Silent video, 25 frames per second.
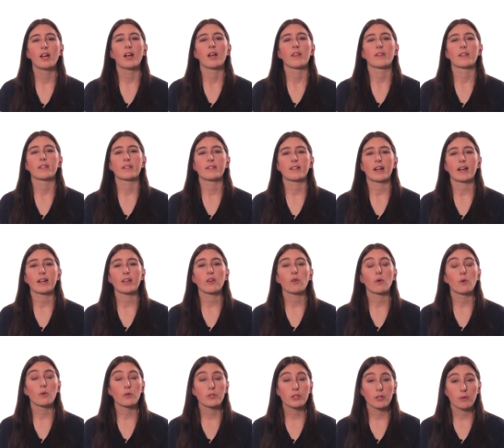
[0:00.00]
the study
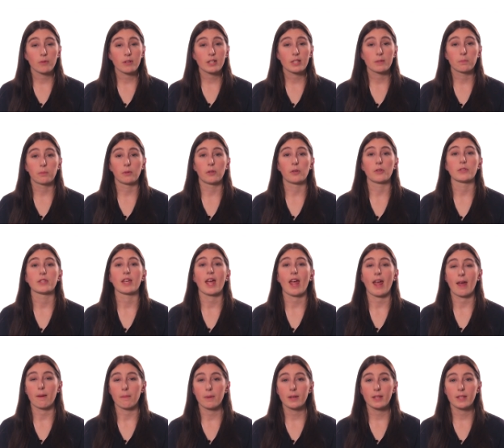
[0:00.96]
also explores
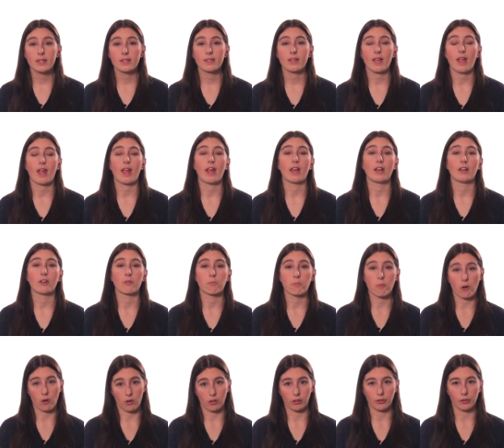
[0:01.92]
habits and
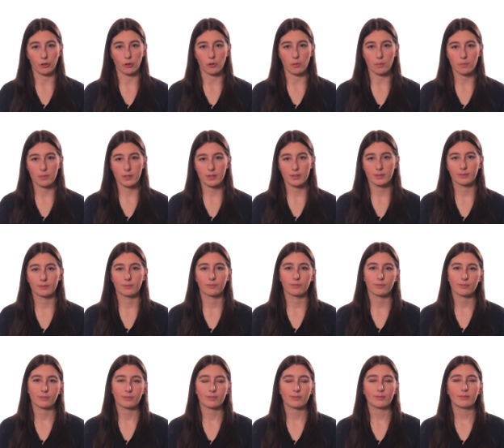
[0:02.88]
moral norms.
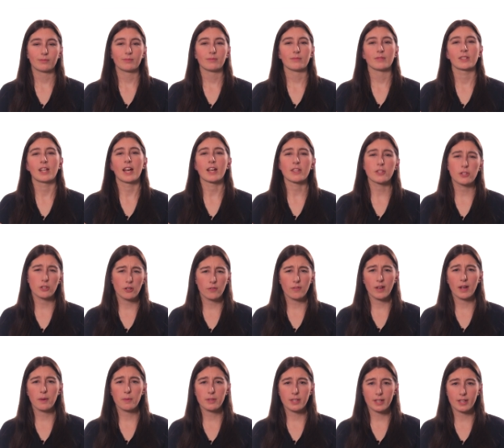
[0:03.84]
A
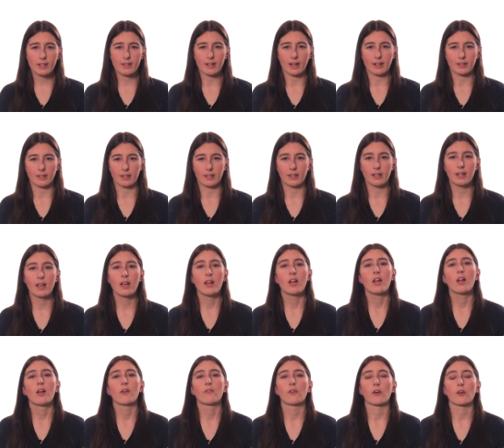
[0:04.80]
survey was conducted
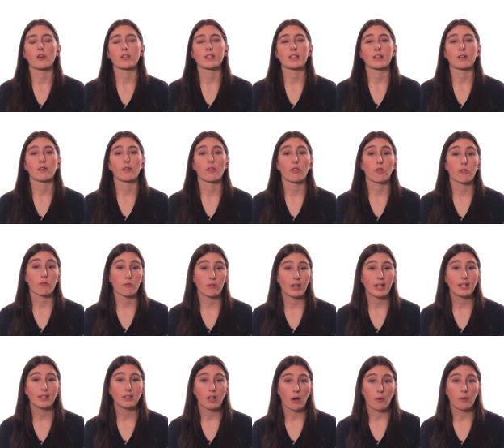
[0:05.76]
focusing on three
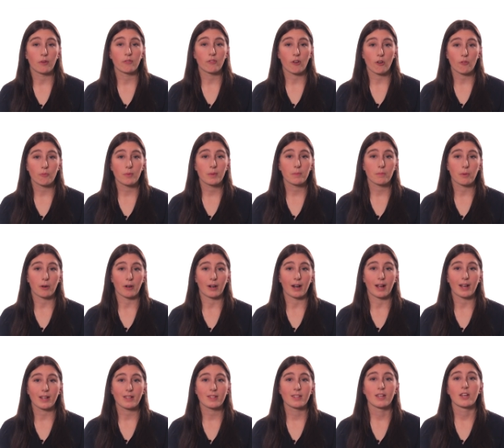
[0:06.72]
low involvement
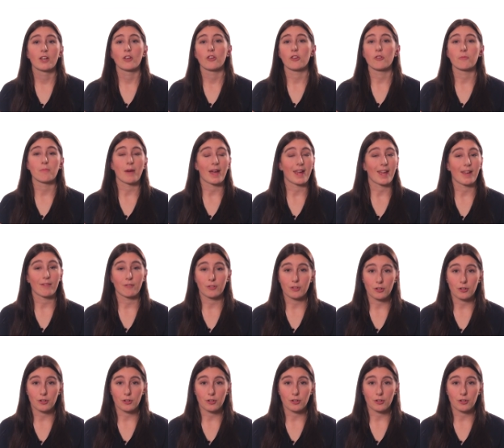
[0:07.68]
products you may have in